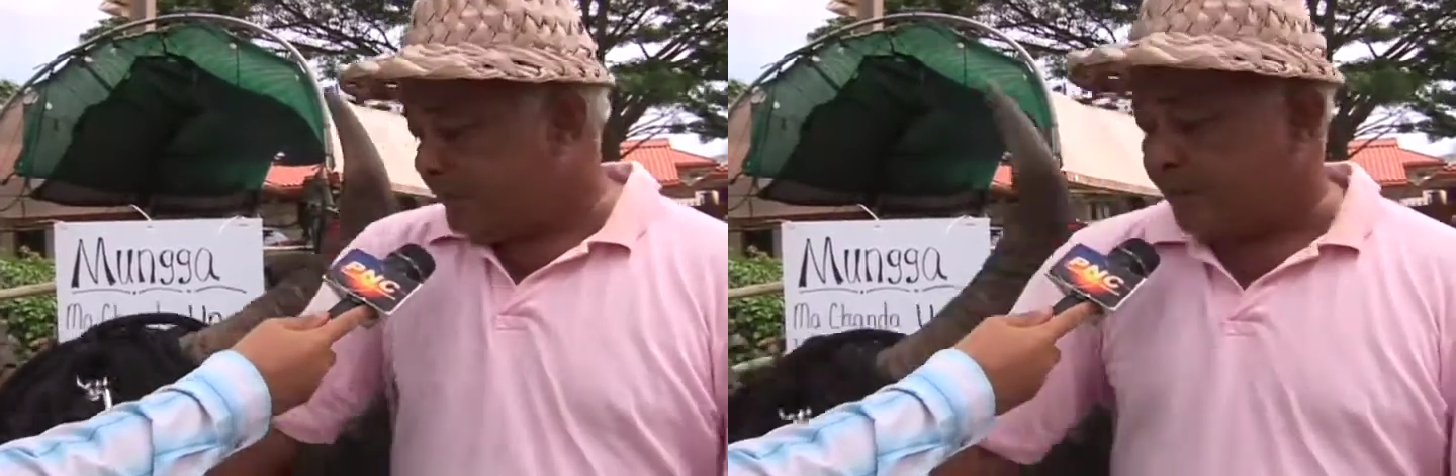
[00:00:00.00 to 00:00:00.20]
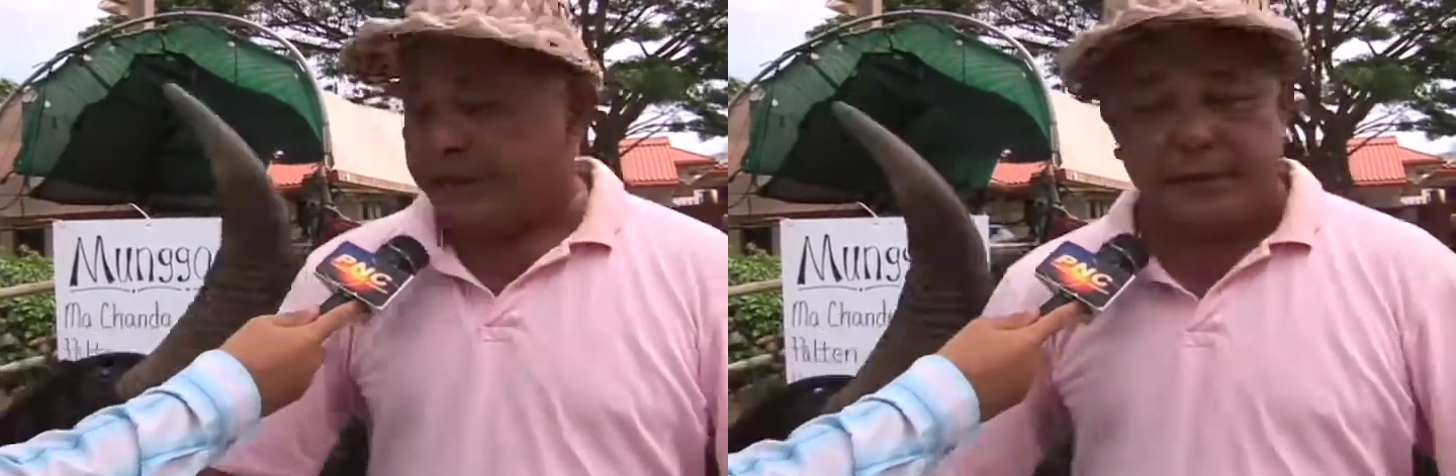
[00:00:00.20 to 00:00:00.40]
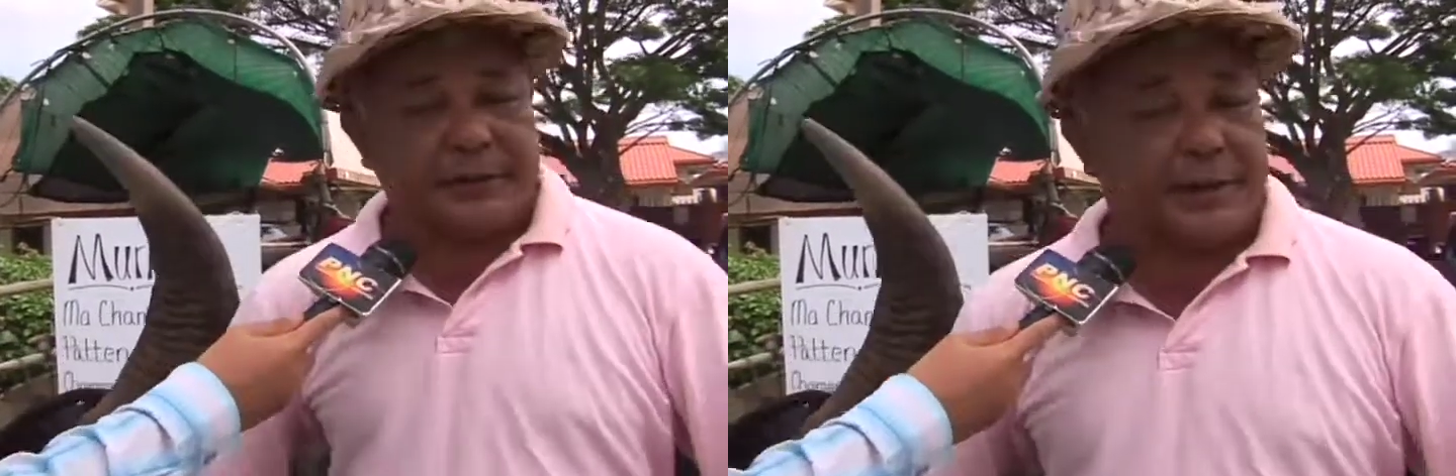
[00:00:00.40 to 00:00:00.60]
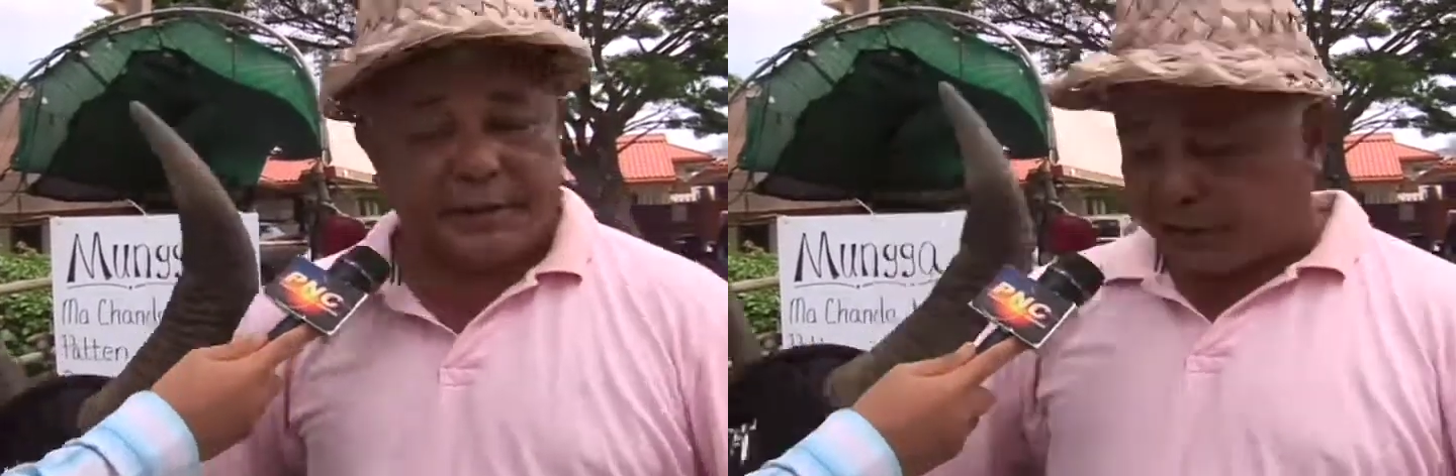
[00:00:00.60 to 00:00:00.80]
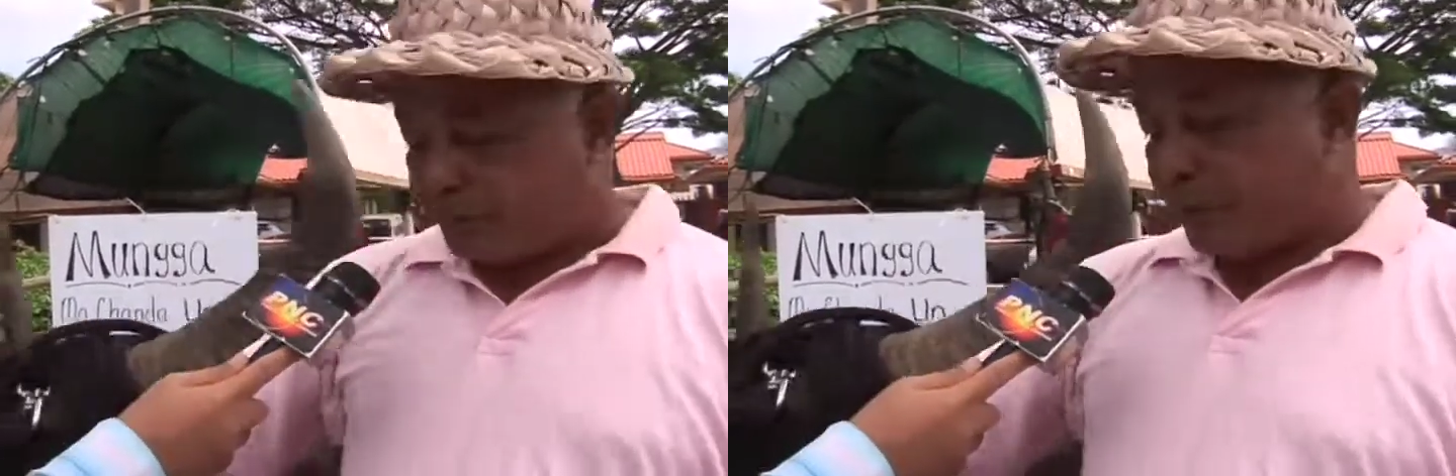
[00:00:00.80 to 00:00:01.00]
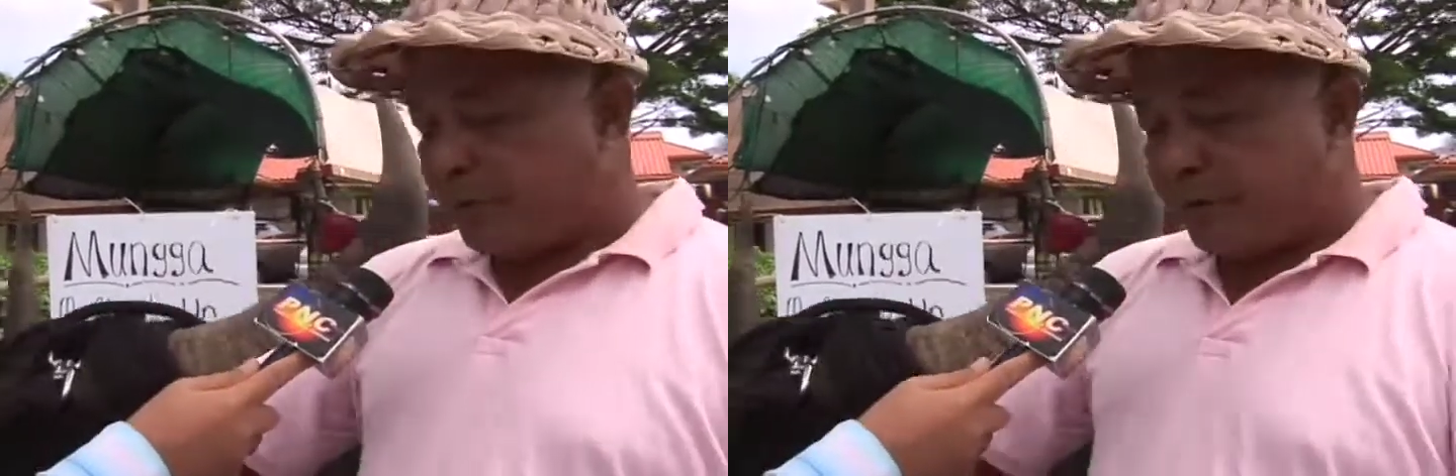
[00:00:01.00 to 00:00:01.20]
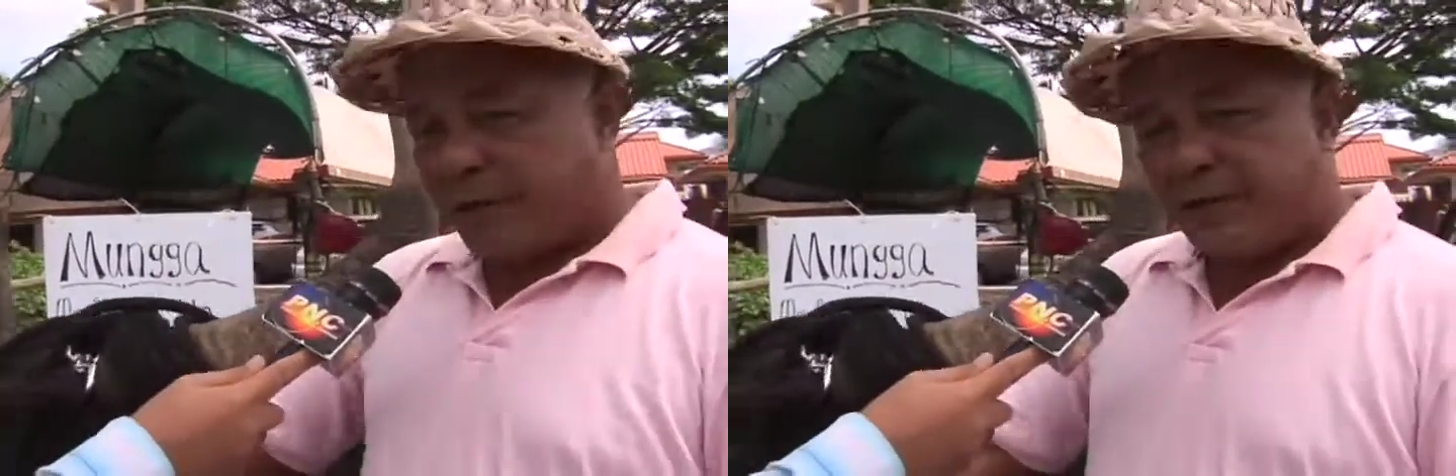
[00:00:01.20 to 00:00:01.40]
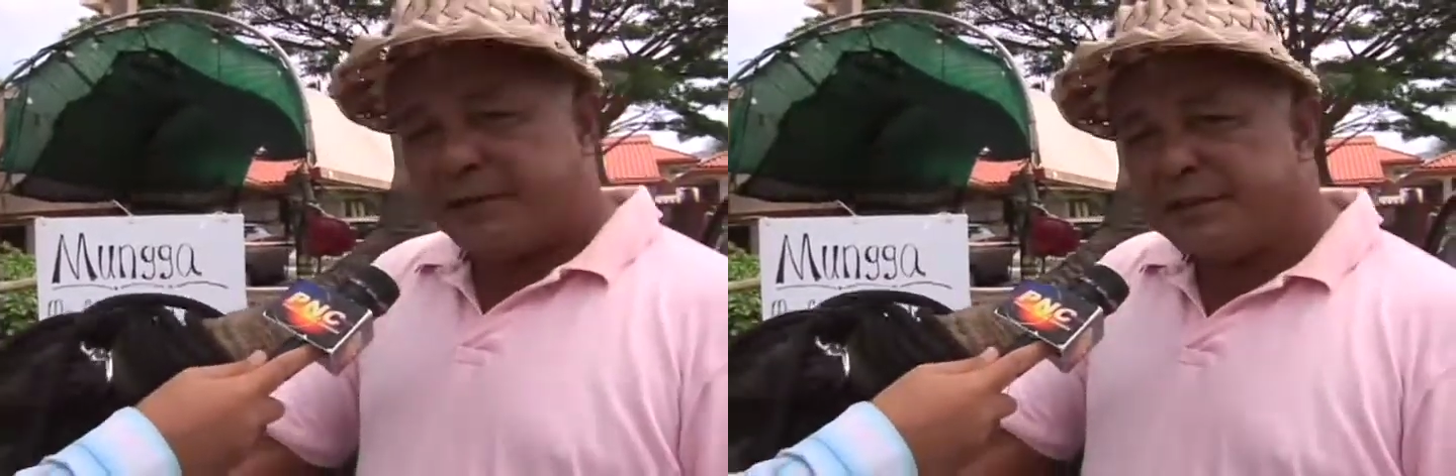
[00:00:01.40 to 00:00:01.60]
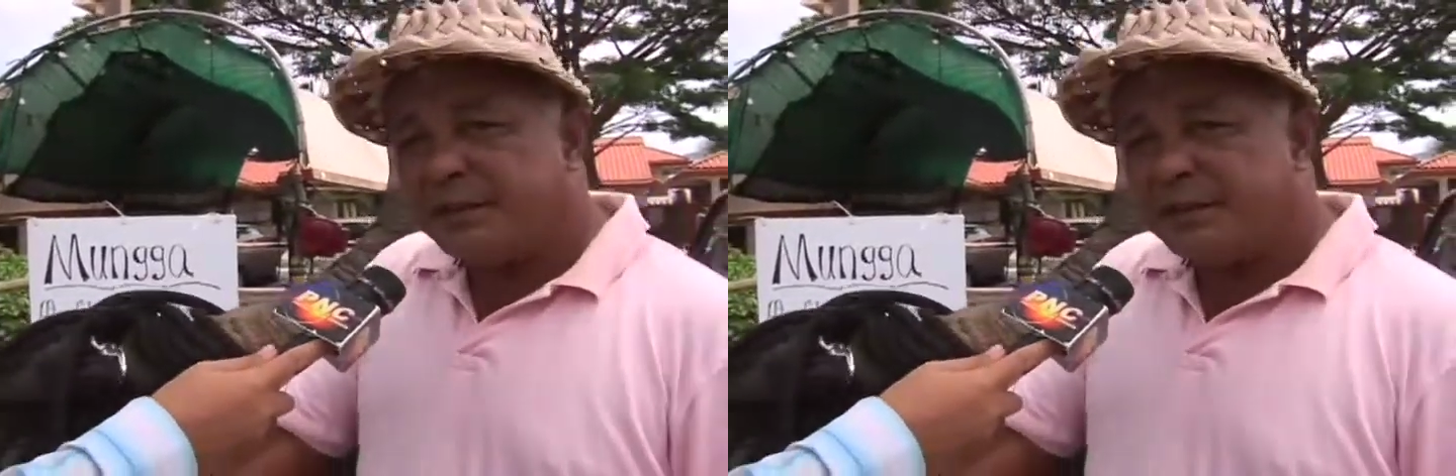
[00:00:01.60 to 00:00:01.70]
but you can experience